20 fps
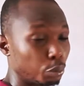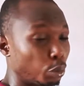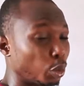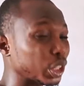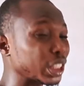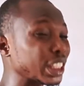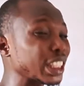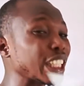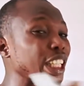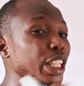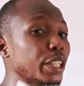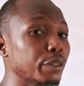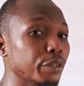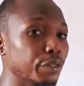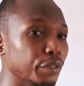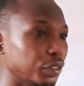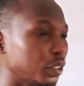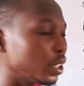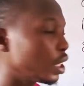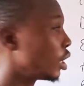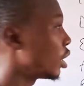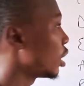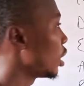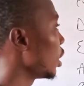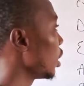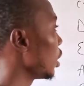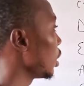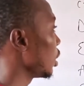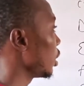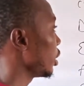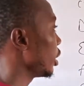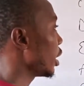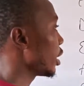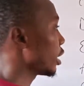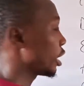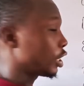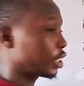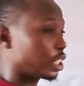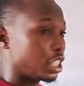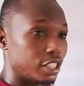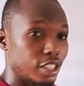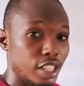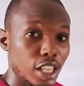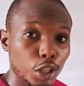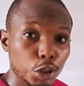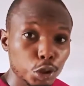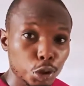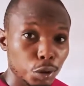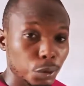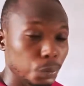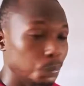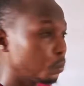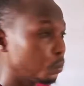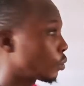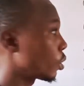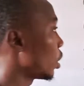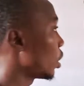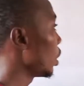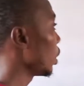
But if there is a transaction